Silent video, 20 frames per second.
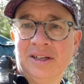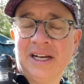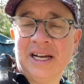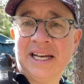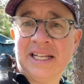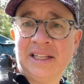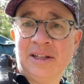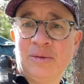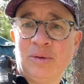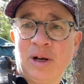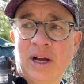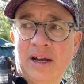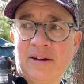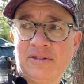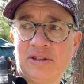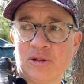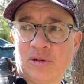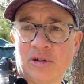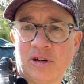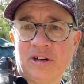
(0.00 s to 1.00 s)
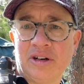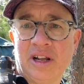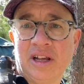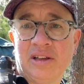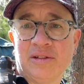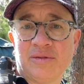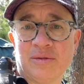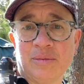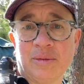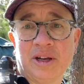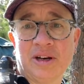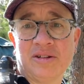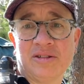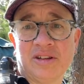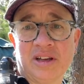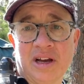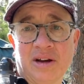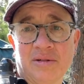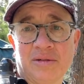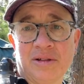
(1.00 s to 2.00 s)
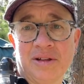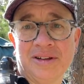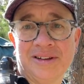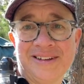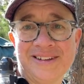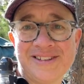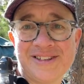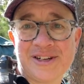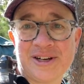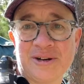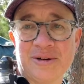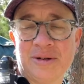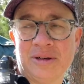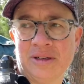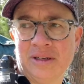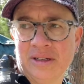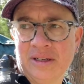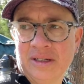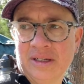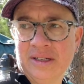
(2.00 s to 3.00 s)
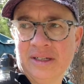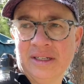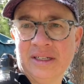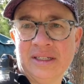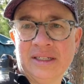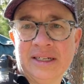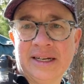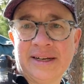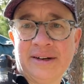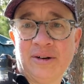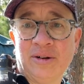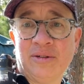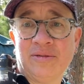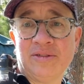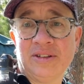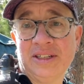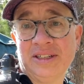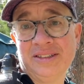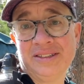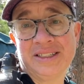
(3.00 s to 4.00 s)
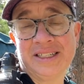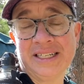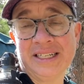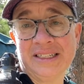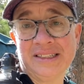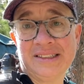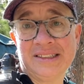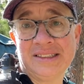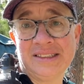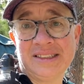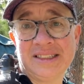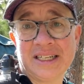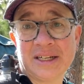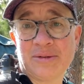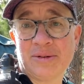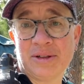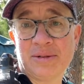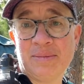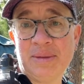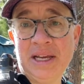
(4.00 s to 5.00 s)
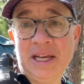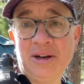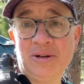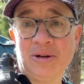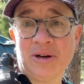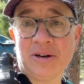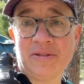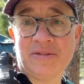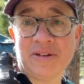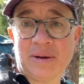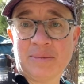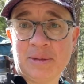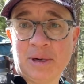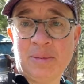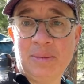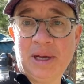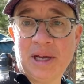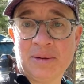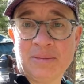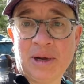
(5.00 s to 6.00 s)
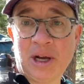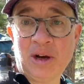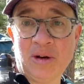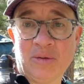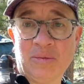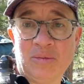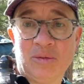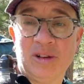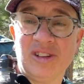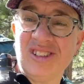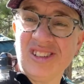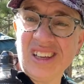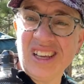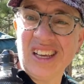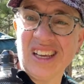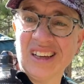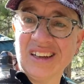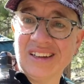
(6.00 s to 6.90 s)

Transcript: And then we'll have shorter days from there south. So I don't know if Linda's going to stick with me or if I'm going to be on my own. We'll see.